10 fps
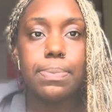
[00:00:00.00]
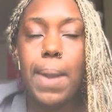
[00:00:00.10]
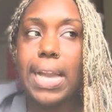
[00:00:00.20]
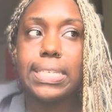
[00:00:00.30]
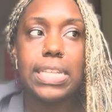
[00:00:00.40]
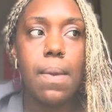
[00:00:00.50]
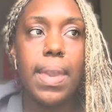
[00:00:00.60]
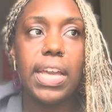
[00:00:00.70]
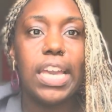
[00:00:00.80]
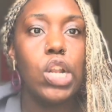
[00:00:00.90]
my
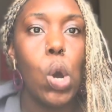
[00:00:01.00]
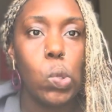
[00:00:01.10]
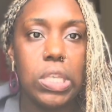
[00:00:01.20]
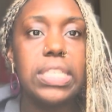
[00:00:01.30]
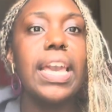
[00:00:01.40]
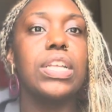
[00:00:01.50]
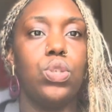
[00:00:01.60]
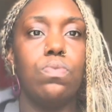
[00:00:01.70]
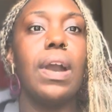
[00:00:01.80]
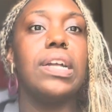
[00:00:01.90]
stomach can only take
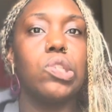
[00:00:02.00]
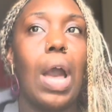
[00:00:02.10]
2 bites.